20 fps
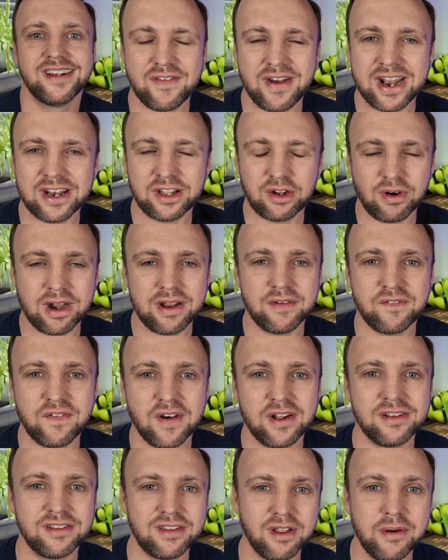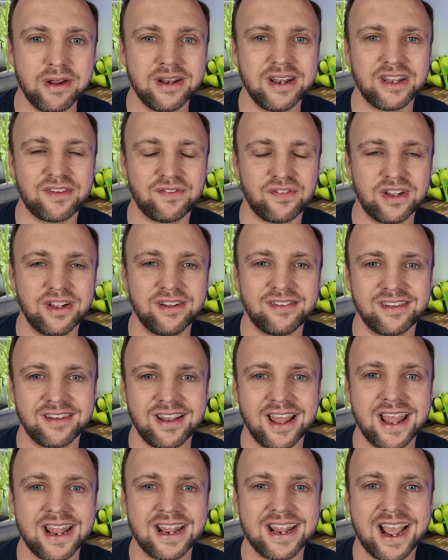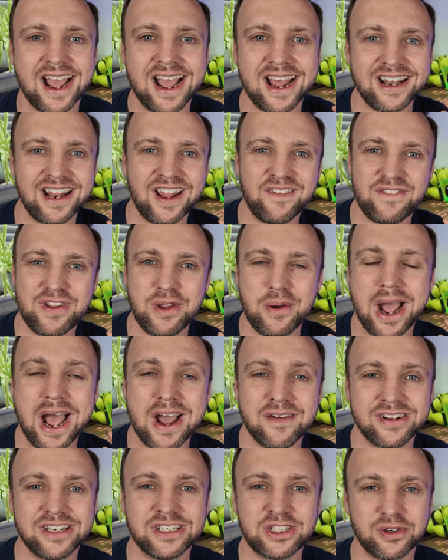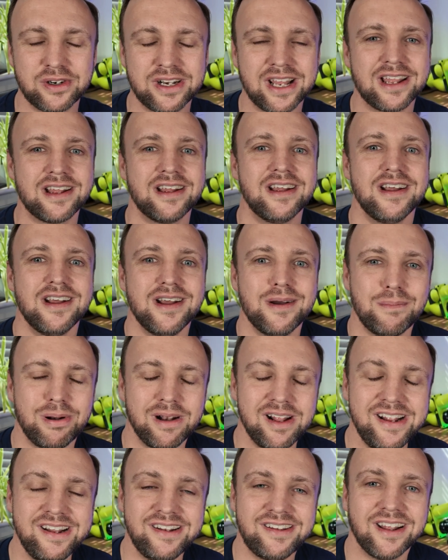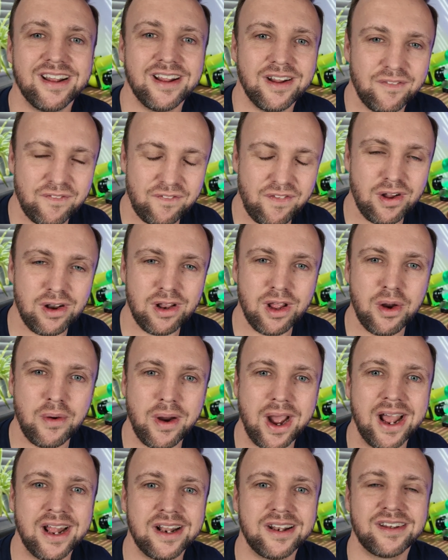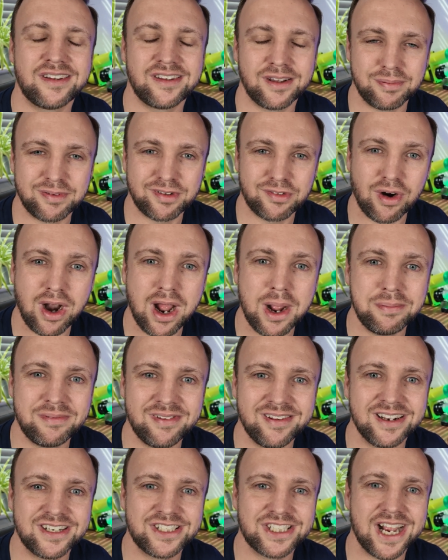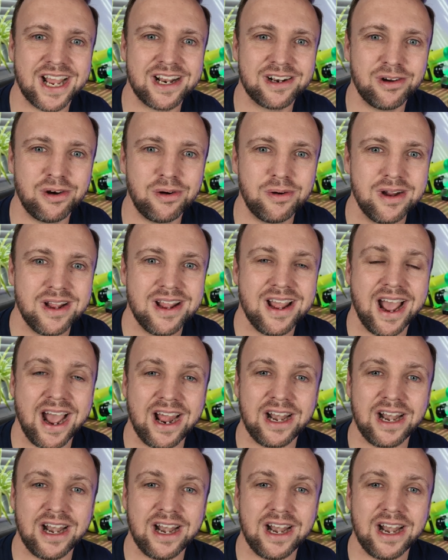I've had a great fun doing this for you today. And if you have enjoyed it, please follow and subscribe to the channel.